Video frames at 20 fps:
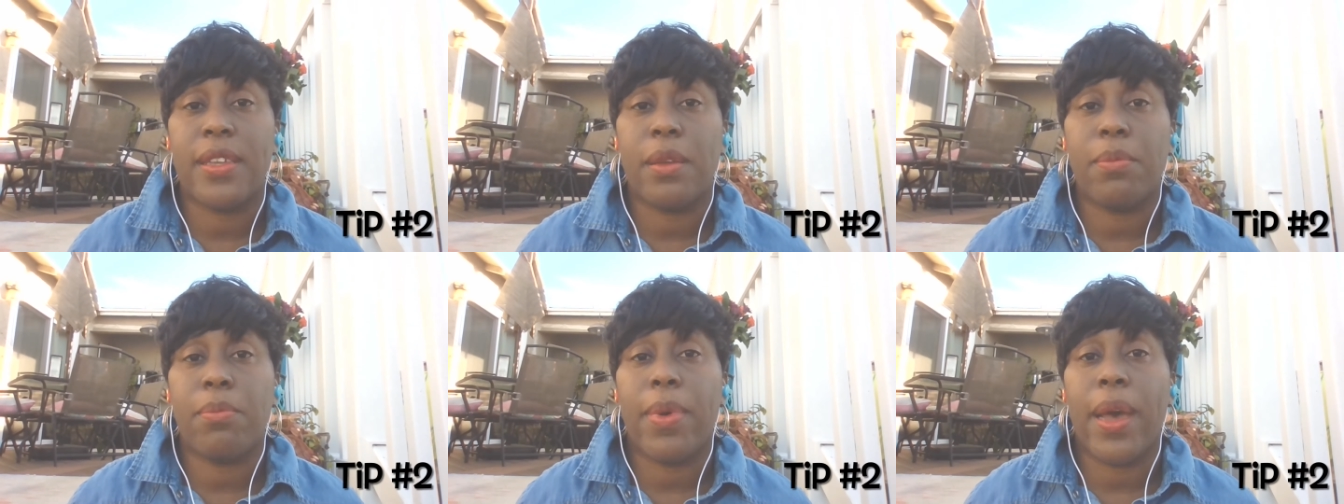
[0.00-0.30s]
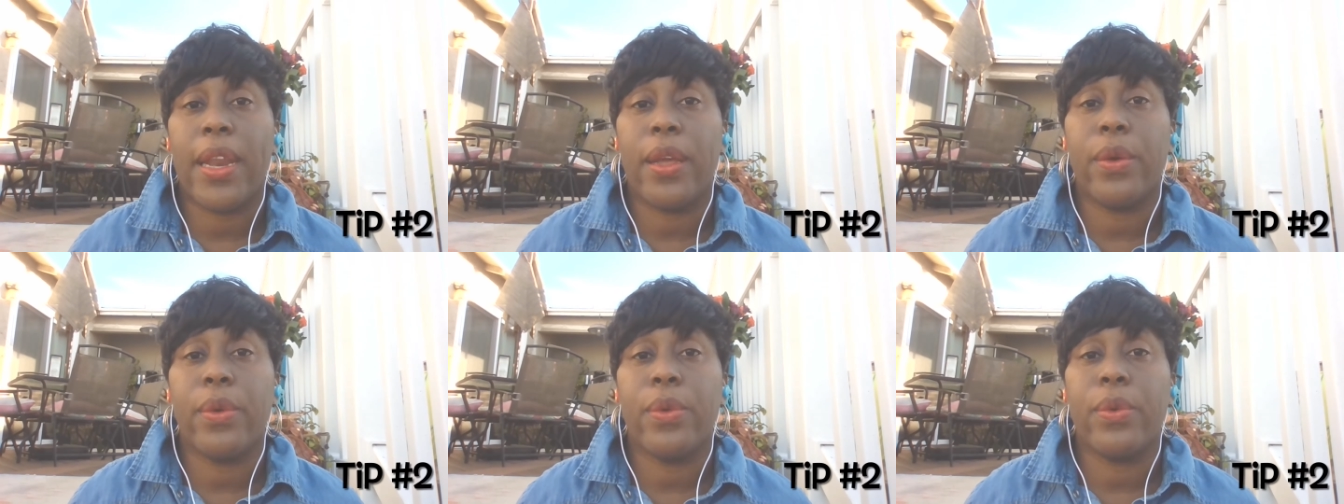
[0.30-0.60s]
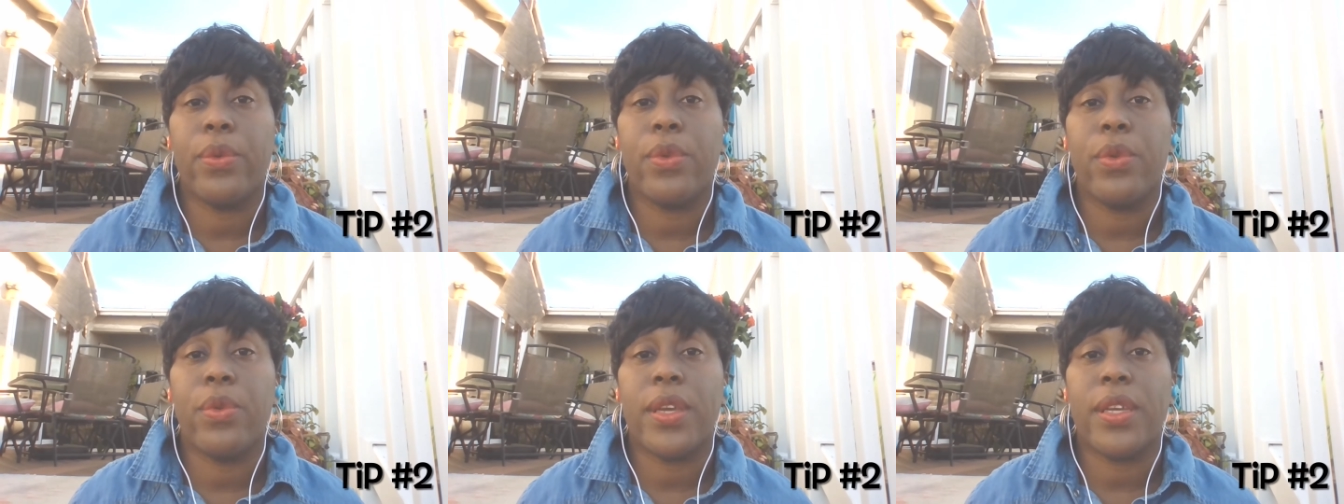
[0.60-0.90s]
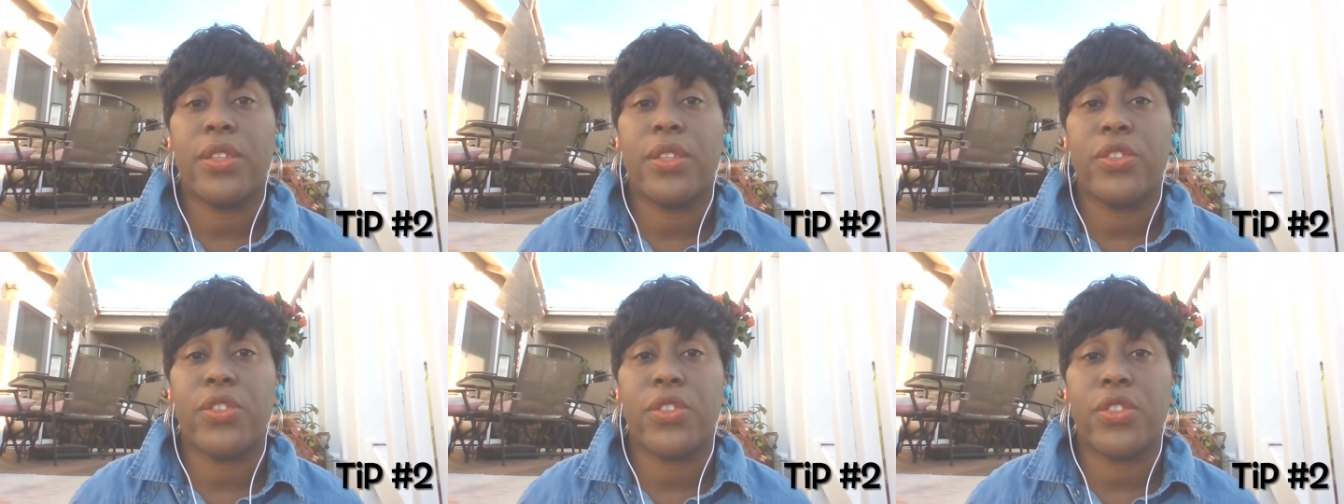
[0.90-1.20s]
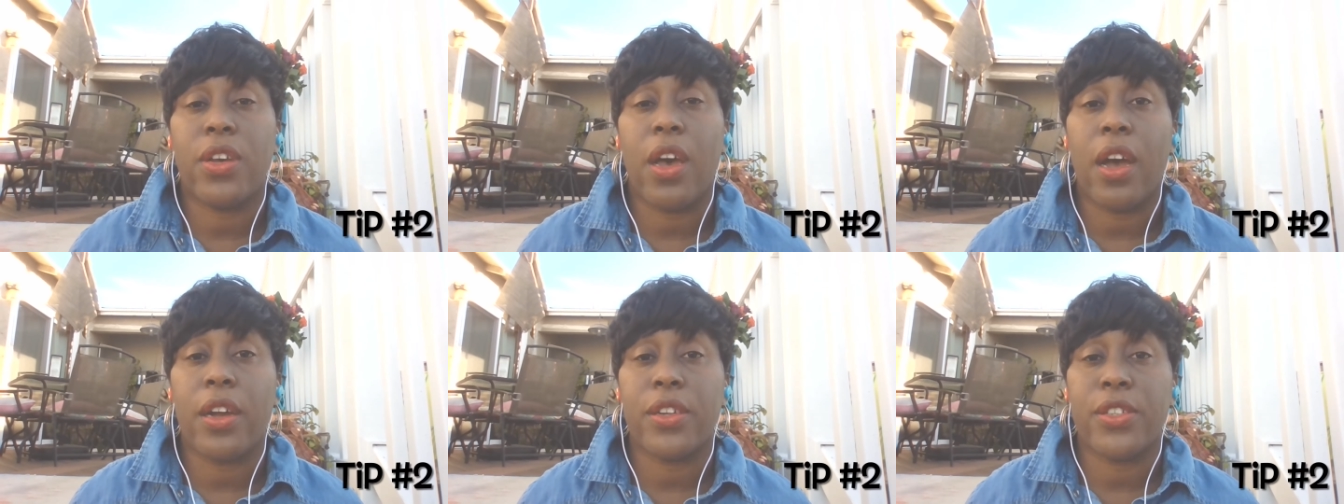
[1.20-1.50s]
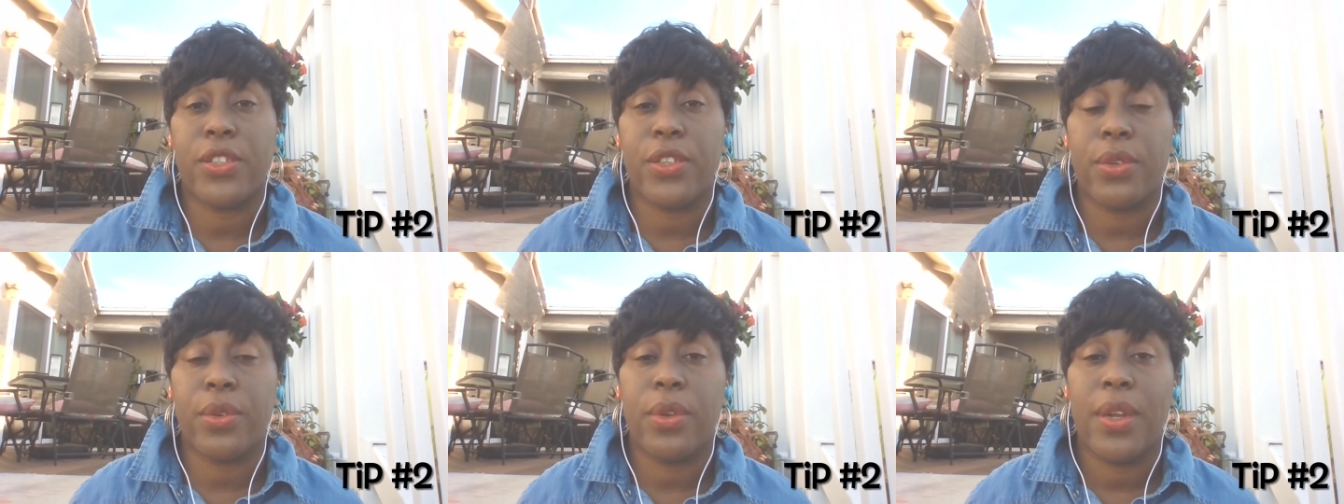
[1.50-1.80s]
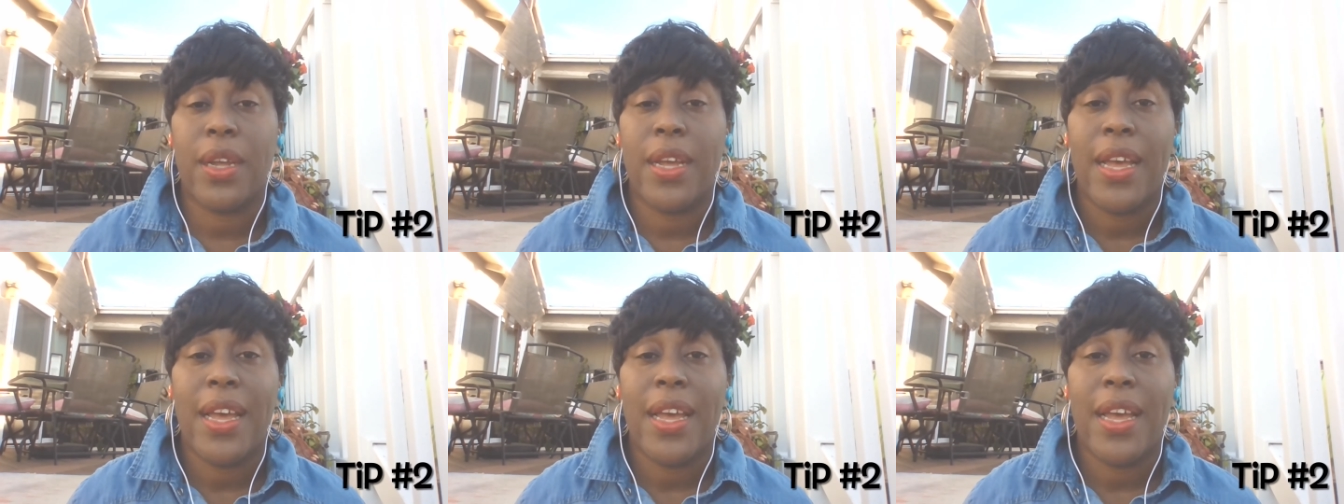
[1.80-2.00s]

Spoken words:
somebody who you can just talk to.